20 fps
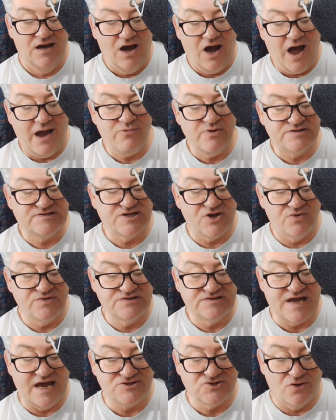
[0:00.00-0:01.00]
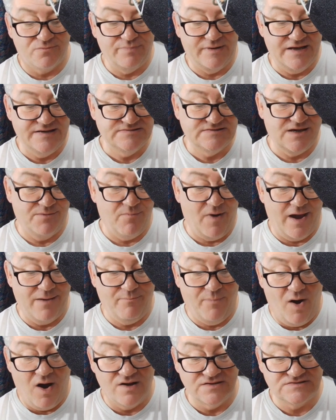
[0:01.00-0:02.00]
I was so set on pleasing my
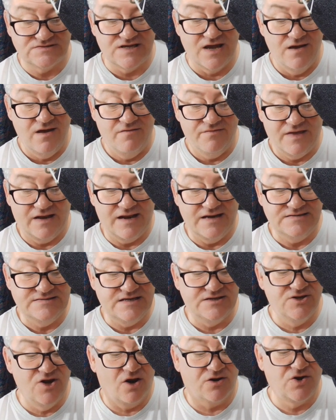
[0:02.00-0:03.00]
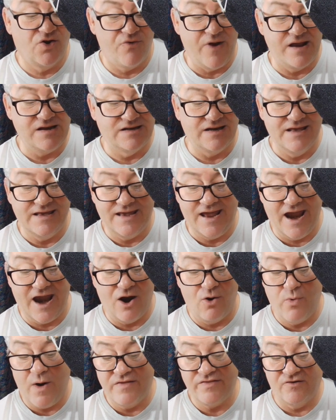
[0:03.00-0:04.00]
boss that I did not greatly
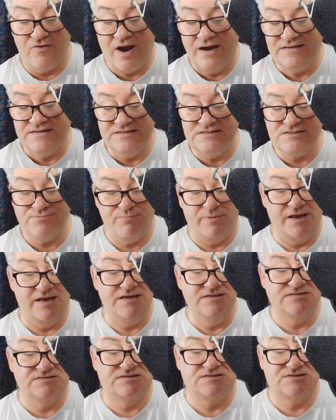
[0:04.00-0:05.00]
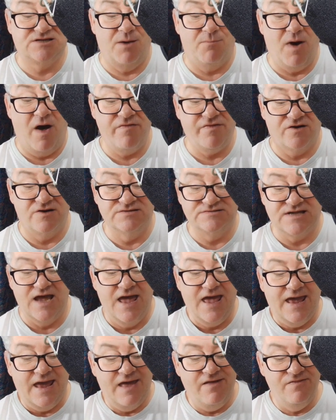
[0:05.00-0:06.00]
care whether I displeased some others
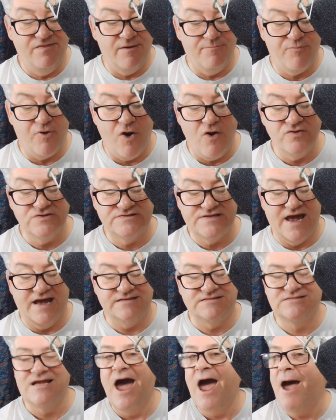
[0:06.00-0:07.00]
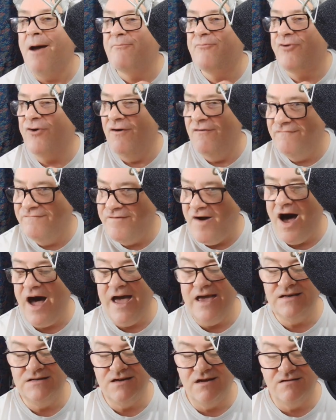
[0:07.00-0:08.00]
in the process,
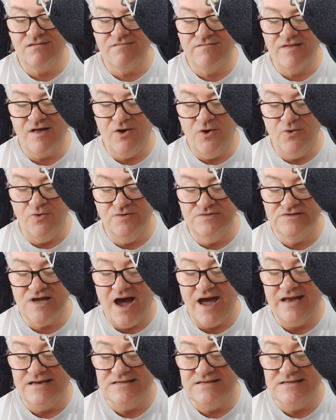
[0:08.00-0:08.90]
provided those I